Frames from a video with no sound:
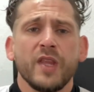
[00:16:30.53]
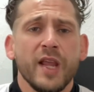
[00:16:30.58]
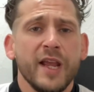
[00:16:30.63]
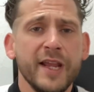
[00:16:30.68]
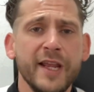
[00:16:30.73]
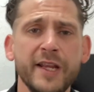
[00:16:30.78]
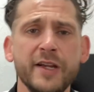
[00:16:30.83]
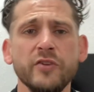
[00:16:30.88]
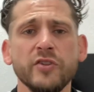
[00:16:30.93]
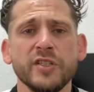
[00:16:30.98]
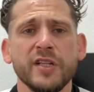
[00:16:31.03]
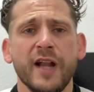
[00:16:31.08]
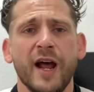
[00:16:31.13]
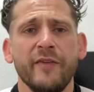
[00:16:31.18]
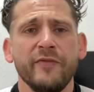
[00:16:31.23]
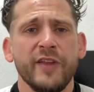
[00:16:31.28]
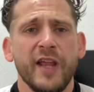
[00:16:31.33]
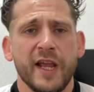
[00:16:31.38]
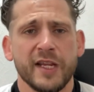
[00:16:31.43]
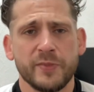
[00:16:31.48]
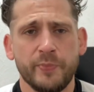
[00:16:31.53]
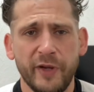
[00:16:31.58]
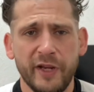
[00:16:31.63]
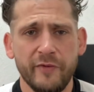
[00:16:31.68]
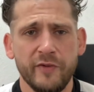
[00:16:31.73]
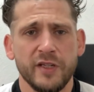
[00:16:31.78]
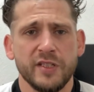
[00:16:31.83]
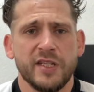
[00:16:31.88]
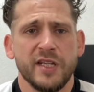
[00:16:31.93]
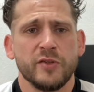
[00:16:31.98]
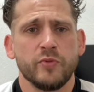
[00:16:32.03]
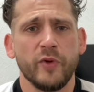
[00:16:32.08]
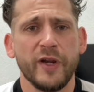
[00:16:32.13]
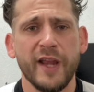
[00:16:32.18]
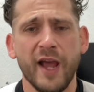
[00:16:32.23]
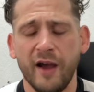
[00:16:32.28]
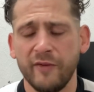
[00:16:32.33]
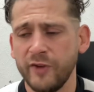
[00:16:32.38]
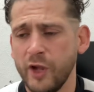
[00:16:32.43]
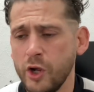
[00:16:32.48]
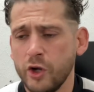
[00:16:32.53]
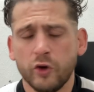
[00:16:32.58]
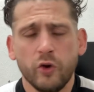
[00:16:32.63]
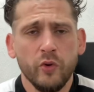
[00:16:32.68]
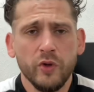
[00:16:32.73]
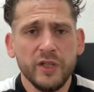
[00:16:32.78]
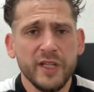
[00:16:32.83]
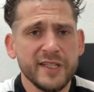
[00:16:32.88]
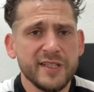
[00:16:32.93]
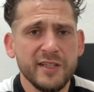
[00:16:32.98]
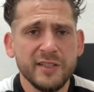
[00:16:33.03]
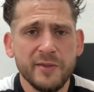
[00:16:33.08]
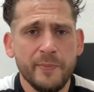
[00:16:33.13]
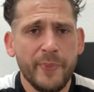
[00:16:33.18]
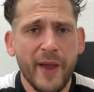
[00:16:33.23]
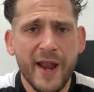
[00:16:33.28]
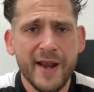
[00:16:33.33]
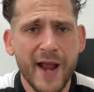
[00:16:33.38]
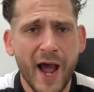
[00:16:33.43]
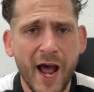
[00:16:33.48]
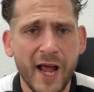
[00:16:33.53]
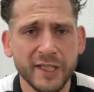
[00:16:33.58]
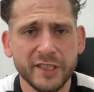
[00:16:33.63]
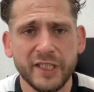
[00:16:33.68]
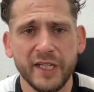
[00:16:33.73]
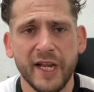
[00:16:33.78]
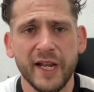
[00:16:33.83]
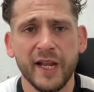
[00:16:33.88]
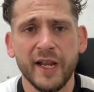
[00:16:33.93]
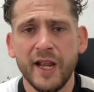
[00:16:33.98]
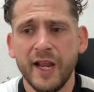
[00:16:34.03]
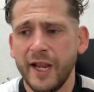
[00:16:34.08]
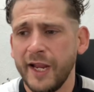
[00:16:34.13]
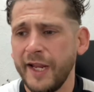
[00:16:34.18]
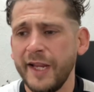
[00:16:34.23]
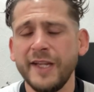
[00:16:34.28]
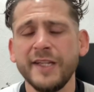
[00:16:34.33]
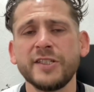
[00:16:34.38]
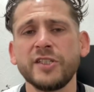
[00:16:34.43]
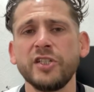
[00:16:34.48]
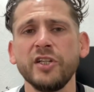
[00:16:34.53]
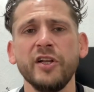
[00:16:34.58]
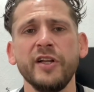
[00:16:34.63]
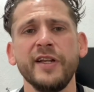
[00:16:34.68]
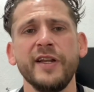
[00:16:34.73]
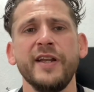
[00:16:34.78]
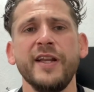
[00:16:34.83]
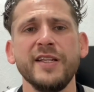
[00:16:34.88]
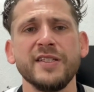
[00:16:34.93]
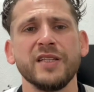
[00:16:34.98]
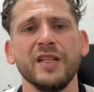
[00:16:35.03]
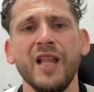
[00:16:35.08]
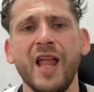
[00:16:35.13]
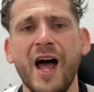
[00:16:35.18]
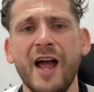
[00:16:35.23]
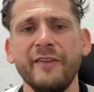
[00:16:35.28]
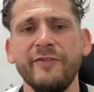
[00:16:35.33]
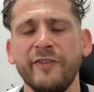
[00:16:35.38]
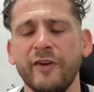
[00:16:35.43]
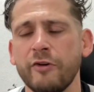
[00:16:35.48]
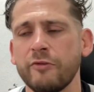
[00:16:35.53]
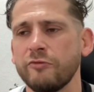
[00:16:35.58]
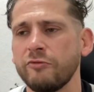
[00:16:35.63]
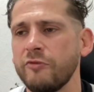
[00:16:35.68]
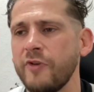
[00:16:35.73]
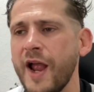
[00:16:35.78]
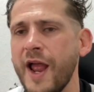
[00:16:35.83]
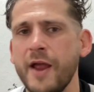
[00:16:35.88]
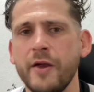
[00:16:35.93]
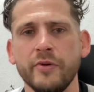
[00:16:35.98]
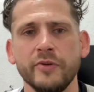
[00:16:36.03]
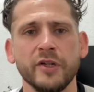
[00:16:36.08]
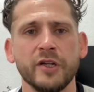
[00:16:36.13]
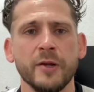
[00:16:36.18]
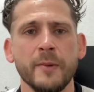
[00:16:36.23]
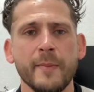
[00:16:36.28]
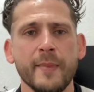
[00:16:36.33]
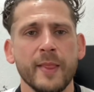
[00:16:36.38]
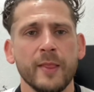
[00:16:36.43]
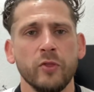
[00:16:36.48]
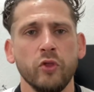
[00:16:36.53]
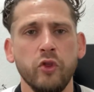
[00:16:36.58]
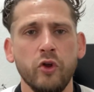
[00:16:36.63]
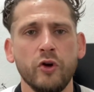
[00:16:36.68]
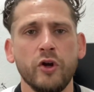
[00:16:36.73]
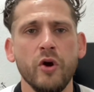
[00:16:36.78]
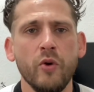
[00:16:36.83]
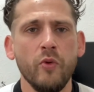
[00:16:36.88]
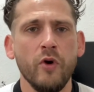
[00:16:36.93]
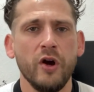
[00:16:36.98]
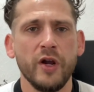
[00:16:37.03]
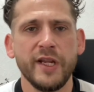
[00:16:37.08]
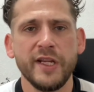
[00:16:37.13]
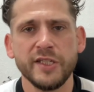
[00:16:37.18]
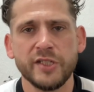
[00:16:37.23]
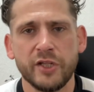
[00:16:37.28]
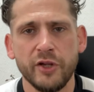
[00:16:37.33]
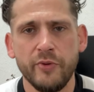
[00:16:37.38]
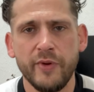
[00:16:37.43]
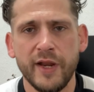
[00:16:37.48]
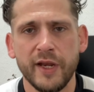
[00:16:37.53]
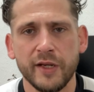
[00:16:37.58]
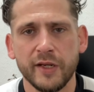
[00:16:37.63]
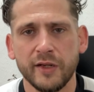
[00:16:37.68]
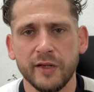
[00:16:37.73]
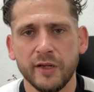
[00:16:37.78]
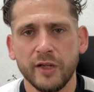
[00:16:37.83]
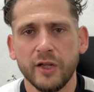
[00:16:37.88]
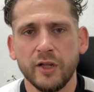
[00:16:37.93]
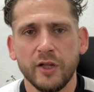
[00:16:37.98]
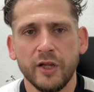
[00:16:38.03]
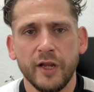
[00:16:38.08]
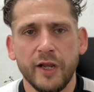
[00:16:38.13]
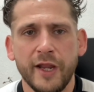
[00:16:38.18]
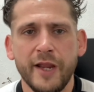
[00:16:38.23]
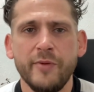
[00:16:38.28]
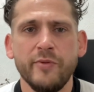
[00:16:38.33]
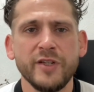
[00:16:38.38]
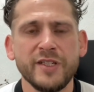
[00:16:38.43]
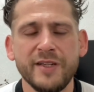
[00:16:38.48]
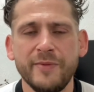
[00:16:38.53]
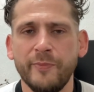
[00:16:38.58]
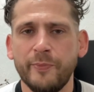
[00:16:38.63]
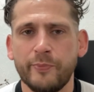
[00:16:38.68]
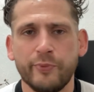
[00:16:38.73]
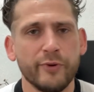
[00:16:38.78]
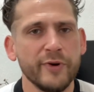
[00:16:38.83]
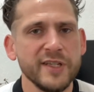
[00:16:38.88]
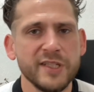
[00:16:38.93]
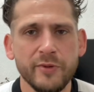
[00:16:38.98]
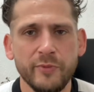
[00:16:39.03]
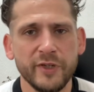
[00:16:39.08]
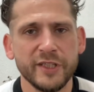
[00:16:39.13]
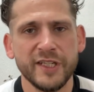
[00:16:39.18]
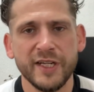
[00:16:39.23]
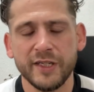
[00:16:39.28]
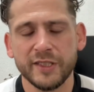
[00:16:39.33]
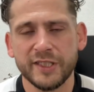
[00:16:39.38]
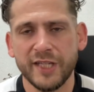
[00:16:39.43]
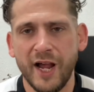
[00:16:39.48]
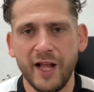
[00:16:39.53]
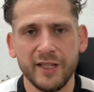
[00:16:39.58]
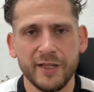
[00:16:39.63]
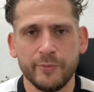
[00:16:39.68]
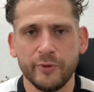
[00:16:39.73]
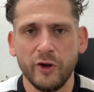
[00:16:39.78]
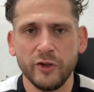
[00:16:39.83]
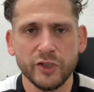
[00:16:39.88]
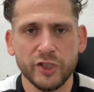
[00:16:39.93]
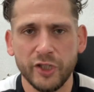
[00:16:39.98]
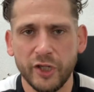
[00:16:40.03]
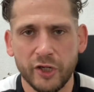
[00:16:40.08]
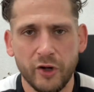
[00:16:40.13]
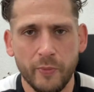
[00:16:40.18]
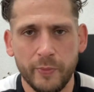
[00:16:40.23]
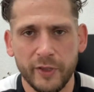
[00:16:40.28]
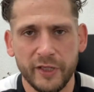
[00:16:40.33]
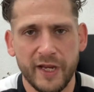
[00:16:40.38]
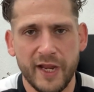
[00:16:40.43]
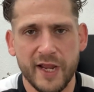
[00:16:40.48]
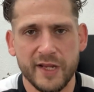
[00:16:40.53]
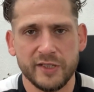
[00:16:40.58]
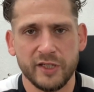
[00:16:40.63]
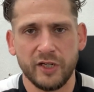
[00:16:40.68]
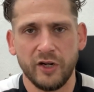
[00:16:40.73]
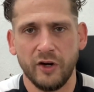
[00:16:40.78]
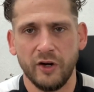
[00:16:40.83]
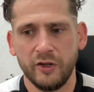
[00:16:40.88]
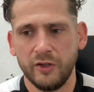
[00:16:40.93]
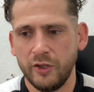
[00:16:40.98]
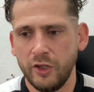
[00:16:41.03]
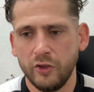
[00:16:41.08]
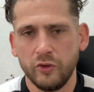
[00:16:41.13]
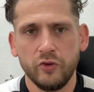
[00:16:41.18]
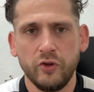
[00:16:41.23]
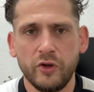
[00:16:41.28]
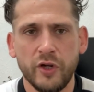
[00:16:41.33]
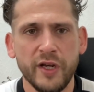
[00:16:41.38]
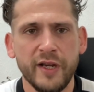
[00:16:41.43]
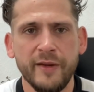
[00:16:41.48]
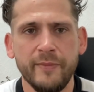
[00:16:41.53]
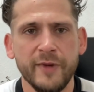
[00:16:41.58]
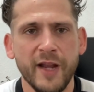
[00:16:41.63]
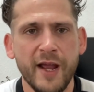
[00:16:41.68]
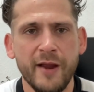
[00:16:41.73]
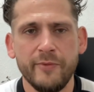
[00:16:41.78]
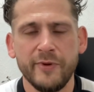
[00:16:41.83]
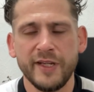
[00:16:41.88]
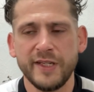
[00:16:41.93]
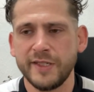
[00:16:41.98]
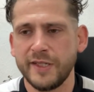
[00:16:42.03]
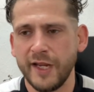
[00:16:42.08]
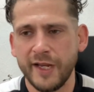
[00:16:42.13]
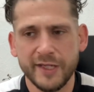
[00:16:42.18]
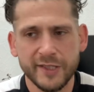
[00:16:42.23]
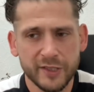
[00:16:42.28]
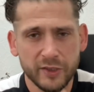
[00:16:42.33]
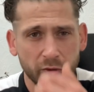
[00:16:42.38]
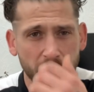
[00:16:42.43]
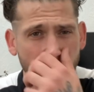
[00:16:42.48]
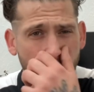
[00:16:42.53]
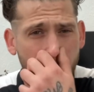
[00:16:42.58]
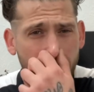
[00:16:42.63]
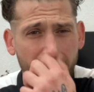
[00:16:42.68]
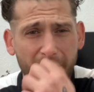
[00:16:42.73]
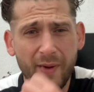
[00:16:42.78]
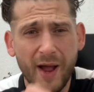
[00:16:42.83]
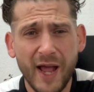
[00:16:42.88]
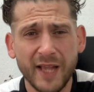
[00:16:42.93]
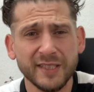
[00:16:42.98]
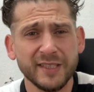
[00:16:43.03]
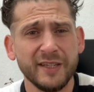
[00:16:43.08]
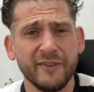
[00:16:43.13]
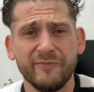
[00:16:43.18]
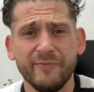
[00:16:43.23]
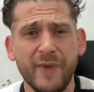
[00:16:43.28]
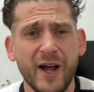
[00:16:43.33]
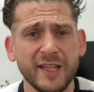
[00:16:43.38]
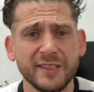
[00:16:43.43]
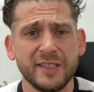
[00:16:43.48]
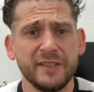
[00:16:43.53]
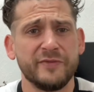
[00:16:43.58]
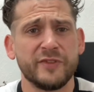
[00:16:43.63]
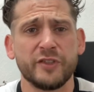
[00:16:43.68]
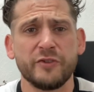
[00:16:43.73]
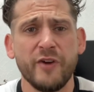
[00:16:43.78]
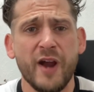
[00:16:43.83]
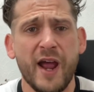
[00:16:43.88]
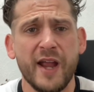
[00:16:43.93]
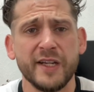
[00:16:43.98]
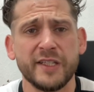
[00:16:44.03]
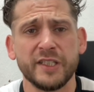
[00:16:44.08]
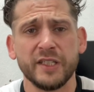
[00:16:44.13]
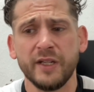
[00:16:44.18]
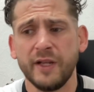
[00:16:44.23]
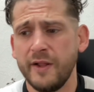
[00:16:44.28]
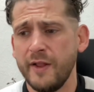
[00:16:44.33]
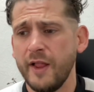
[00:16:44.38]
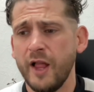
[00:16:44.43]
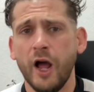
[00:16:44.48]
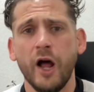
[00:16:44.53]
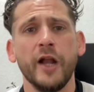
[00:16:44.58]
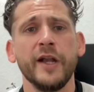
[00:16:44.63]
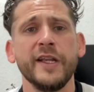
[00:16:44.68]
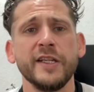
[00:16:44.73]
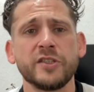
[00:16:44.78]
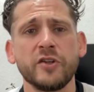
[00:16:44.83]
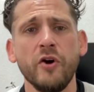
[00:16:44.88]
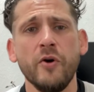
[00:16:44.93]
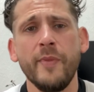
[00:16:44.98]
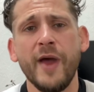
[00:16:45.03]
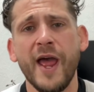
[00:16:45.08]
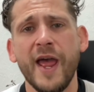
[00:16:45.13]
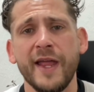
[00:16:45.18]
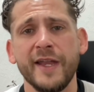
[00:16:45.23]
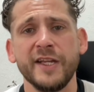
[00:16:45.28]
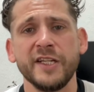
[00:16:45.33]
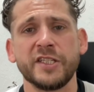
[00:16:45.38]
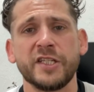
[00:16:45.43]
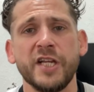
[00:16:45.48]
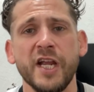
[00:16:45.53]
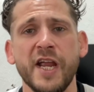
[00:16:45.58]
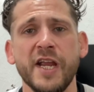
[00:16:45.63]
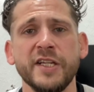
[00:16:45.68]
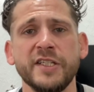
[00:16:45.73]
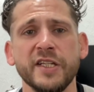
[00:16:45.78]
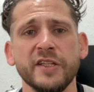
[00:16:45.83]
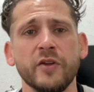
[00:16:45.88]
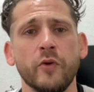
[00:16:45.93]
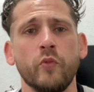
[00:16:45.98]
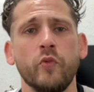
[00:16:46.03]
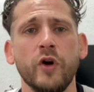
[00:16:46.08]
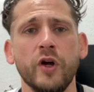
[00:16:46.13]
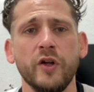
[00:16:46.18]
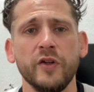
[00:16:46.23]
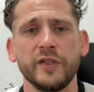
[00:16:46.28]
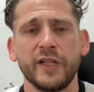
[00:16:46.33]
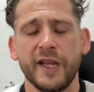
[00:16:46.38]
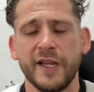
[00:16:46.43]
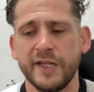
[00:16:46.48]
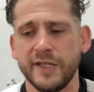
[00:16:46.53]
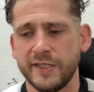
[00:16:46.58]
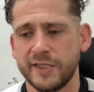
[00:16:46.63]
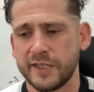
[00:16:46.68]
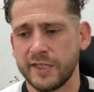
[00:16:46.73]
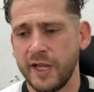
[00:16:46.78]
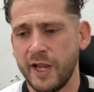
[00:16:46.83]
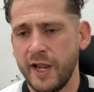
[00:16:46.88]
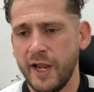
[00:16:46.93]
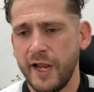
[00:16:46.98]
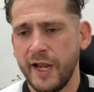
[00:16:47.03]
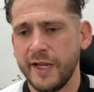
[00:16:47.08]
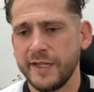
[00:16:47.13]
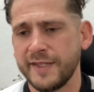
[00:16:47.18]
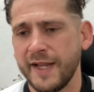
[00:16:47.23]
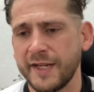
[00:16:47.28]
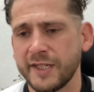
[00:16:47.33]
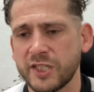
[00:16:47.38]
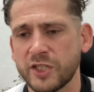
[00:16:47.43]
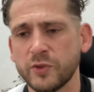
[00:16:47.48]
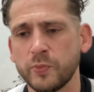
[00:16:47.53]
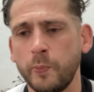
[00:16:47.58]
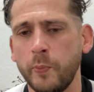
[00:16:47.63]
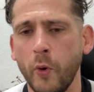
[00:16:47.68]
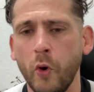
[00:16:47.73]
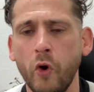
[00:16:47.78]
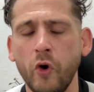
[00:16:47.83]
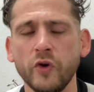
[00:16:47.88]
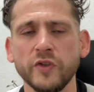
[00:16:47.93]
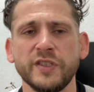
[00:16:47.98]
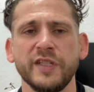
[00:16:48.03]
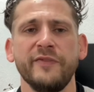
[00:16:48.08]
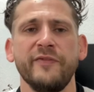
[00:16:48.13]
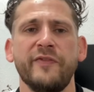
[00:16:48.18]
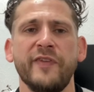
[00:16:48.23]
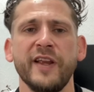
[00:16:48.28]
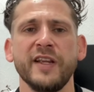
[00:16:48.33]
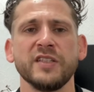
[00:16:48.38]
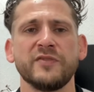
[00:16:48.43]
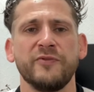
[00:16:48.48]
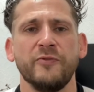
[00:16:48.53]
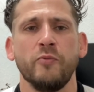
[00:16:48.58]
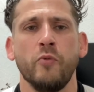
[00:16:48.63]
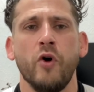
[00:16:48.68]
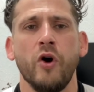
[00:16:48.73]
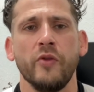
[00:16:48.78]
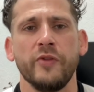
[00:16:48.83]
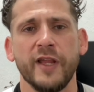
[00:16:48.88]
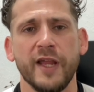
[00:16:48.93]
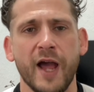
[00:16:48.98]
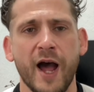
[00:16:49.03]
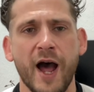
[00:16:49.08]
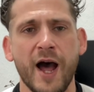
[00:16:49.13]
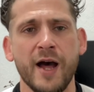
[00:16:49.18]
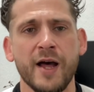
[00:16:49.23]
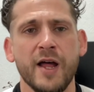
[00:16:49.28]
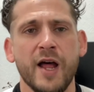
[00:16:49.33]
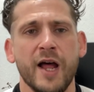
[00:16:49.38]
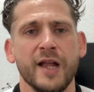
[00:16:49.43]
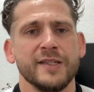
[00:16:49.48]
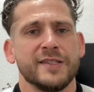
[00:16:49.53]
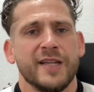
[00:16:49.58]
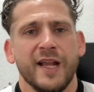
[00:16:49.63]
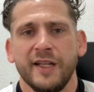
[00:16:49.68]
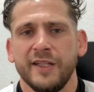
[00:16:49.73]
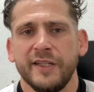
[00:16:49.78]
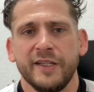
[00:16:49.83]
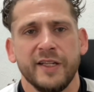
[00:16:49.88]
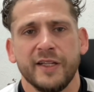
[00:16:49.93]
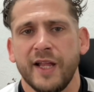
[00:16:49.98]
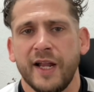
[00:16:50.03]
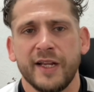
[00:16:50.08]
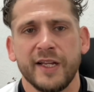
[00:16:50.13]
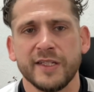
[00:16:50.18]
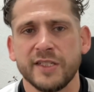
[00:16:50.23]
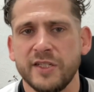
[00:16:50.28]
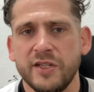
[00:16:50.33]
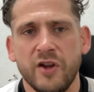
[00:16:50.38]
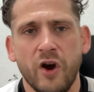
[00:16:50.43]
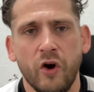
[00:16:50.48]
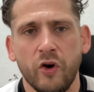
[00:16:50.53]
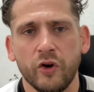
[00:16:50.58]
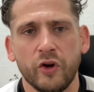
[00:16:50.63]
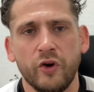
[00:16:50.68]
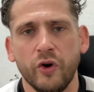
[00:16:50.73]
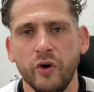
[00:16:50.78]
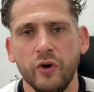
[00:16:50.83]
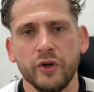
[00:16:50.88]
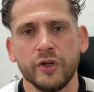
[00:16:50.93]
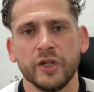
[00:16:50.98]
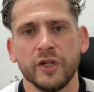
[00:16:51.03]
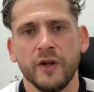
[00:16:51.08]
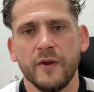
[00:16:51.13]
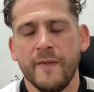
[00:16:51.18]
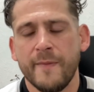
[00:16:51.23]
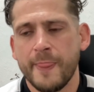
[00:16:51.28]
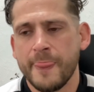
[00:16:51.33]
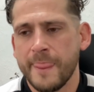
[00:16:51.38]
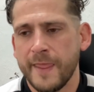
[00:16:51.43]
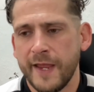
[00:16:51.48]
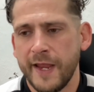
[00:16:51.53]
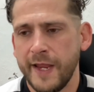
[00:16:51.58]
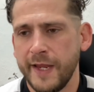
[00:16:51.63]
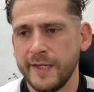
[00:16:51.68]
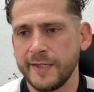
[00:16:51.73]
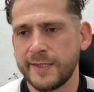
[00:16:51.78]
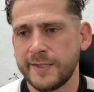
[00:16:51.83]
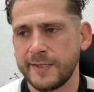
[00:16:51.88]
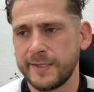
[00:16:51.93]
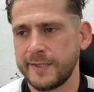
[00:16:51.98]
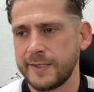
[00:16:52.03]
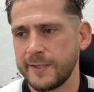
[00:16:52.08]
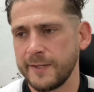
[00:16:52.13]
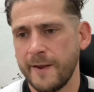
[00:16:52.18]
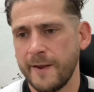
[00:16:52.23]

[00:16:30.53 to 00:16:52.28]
He doesn't have the experiences we have. Go and listen to Ben Hatchett. He's turning his life around. Look at what he's doing. He was in prison with Charlie Bronson a couple of years ago. Look at him now. He's done a massive stretch. And he's come out and he's changing the world. He's exposing things for what they are and telling you that it's not good. It's